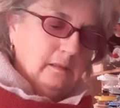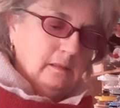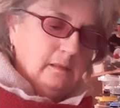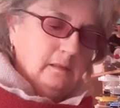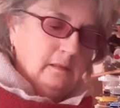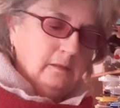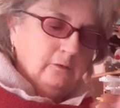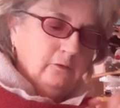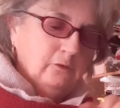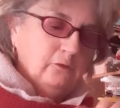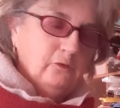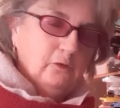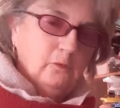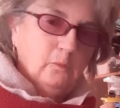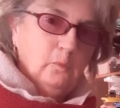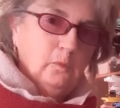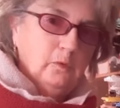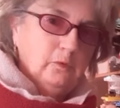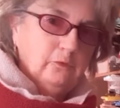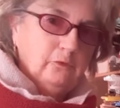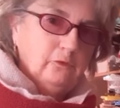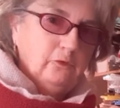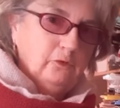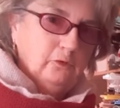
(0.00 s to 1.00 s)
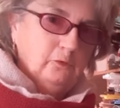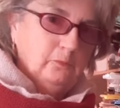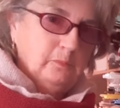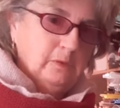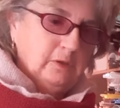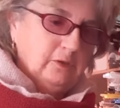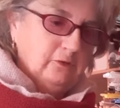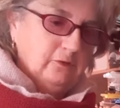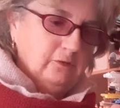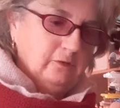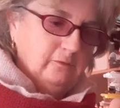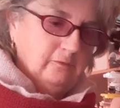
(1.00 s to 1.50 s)
And you don't want too
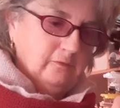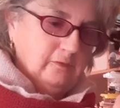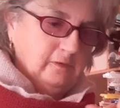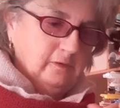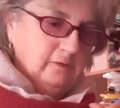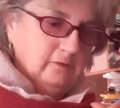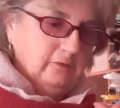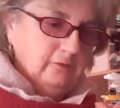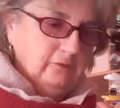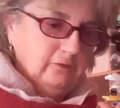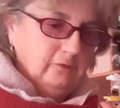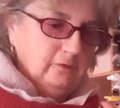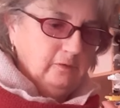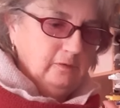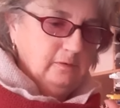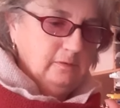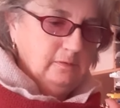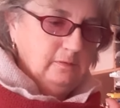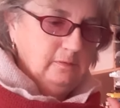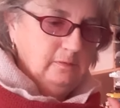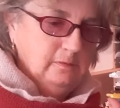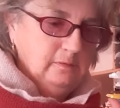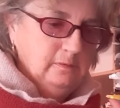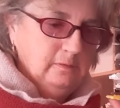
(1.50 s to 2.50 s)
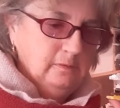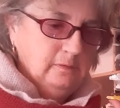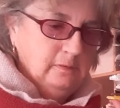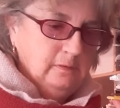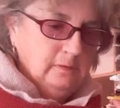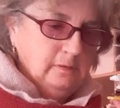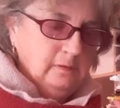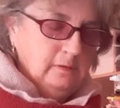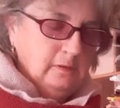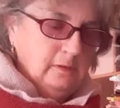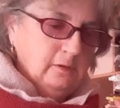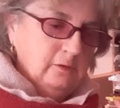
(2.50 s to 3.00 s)
much of this.
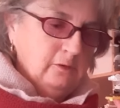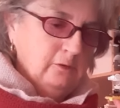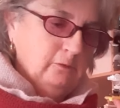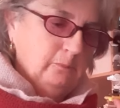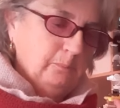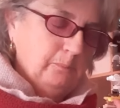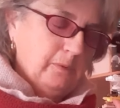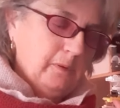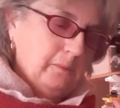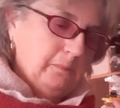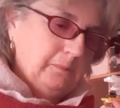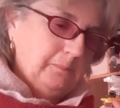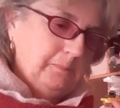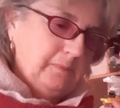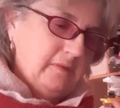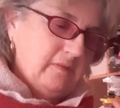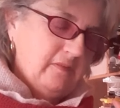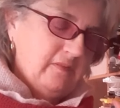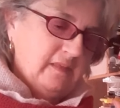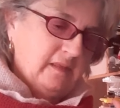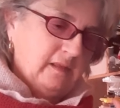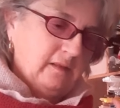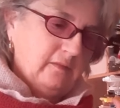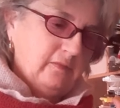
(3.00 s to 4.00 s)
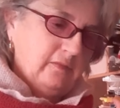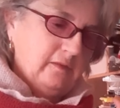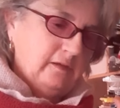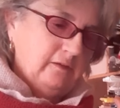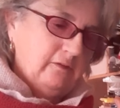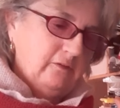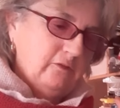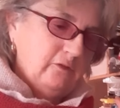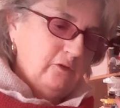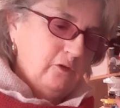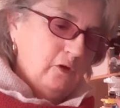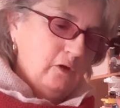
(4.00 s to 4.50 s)
You'll probably think that
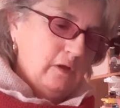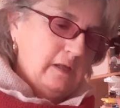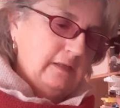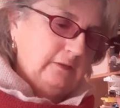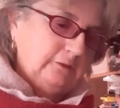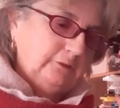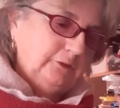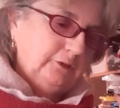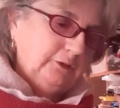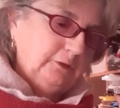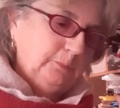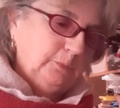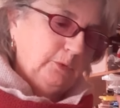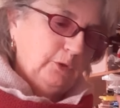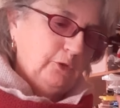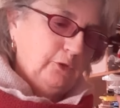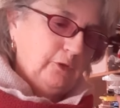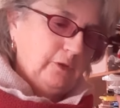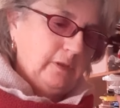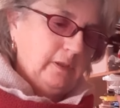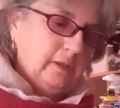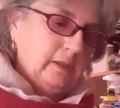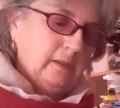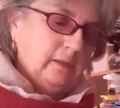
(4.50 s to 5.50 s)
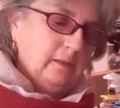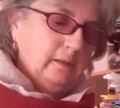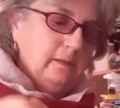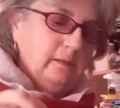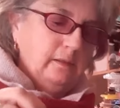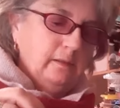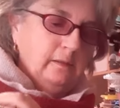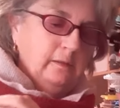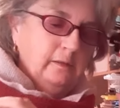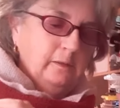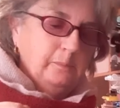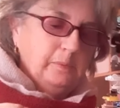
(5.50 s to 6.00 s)
it's not actually
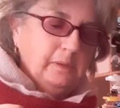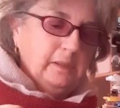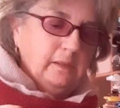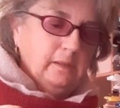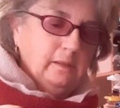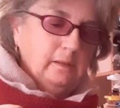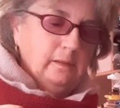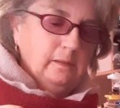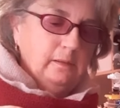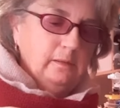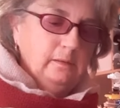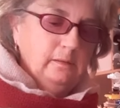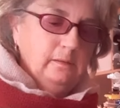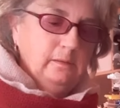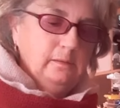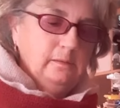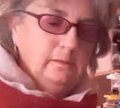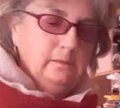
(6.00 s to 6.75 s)
working in the beginning.